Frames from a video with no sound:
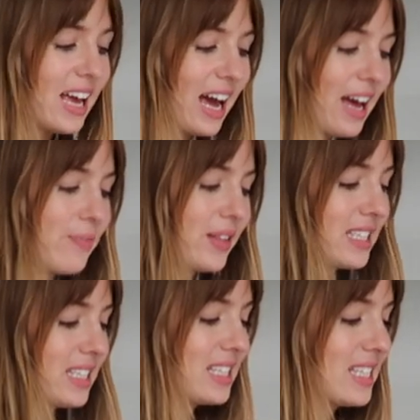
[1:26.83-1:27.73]

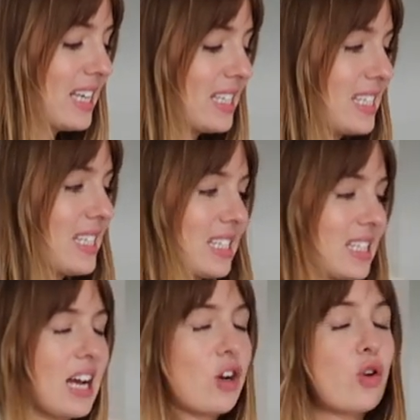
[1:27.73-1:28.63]
It is
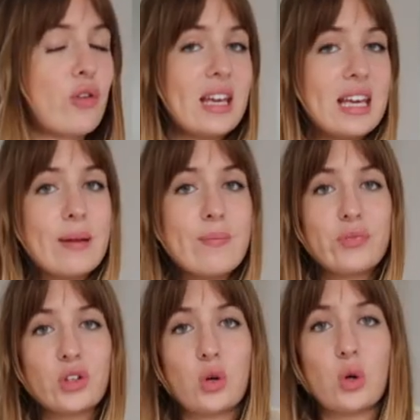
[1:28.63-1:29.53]
this
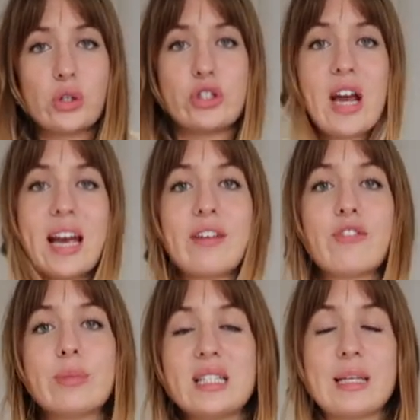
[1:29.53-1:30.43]
cream cord jacket
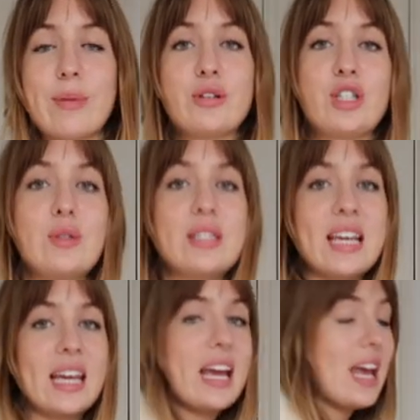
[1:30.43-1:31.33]
from Massimo
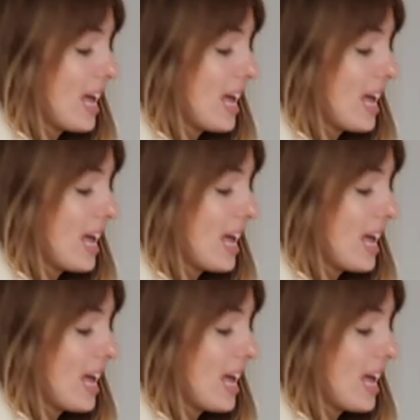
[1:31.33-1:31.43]
Dutti.